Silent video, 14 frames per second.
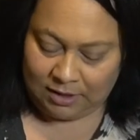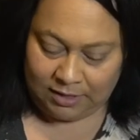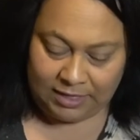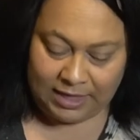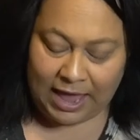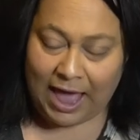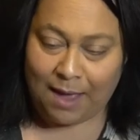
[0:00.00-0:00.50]

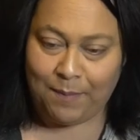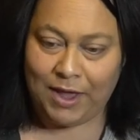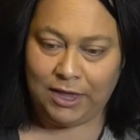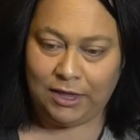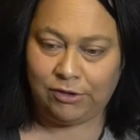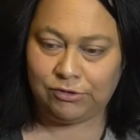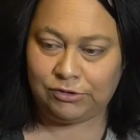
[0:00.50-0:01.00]
The app I
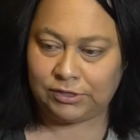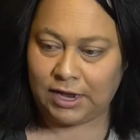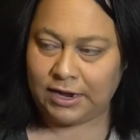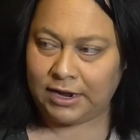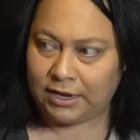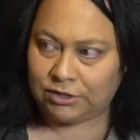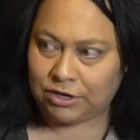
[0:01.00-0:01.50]
use,
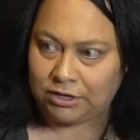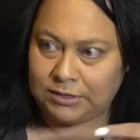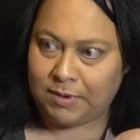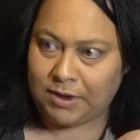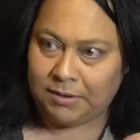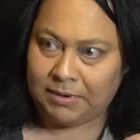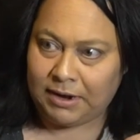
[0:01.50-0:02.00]
and I talked
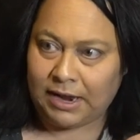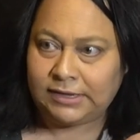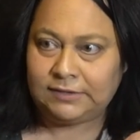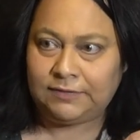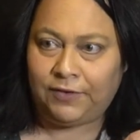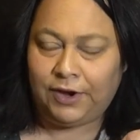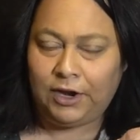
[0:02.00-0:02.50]
about in my
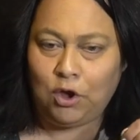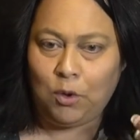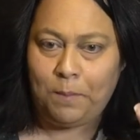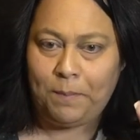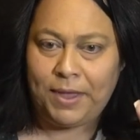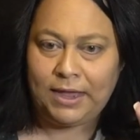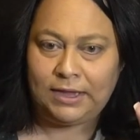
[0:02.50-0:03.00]
last video,
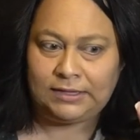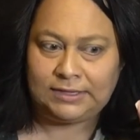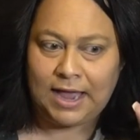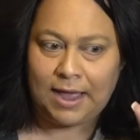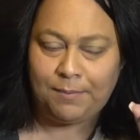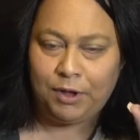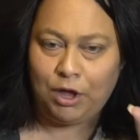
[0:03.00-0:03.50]

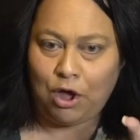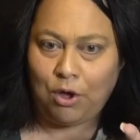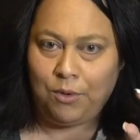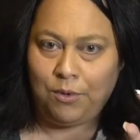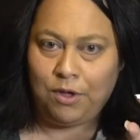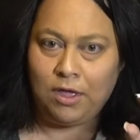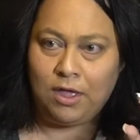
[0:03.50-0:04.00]

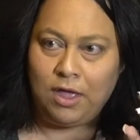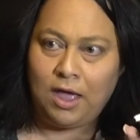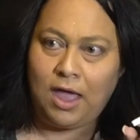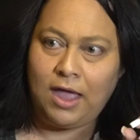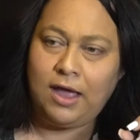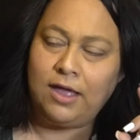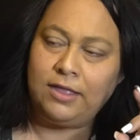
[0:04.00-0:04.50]
PicTapGo.
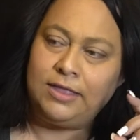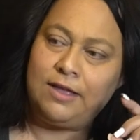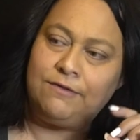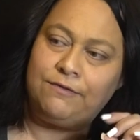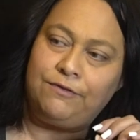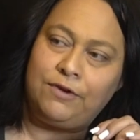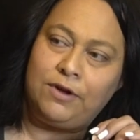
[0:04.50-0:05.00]
I got
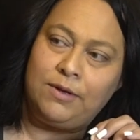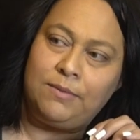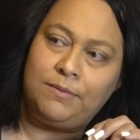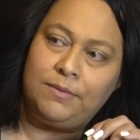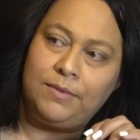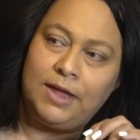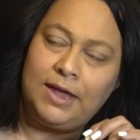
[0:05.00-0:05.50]
that
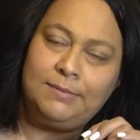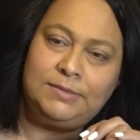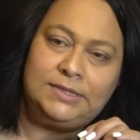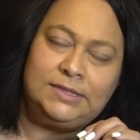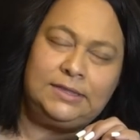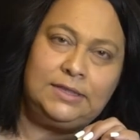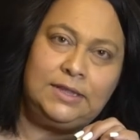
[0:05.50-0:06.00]
from em
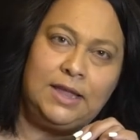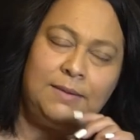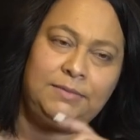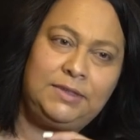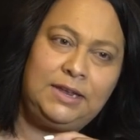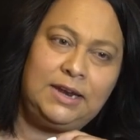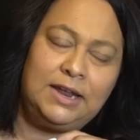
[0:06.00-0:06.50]

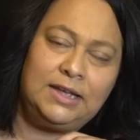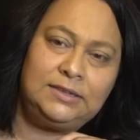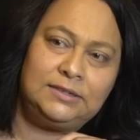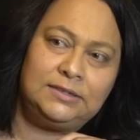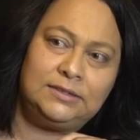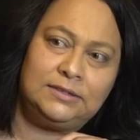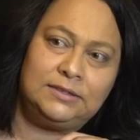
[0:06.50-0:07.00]
Empty
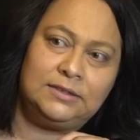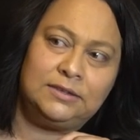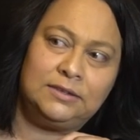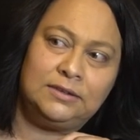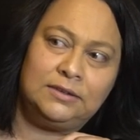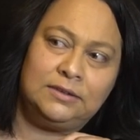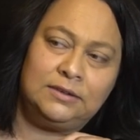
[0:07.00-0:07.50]
Nest.
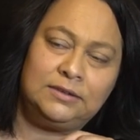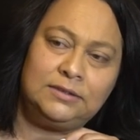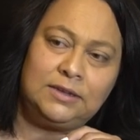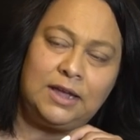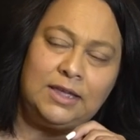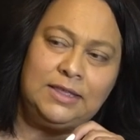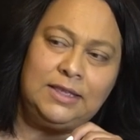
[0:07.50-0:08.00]

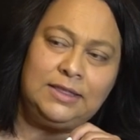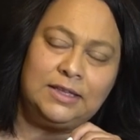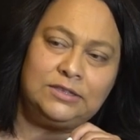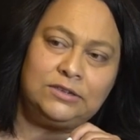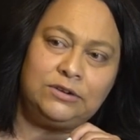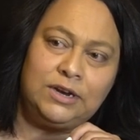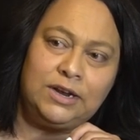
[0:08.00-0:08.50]
I think
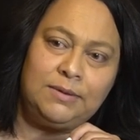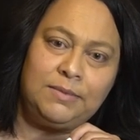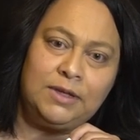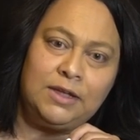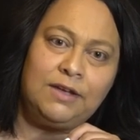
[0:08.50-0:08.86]
that's her name.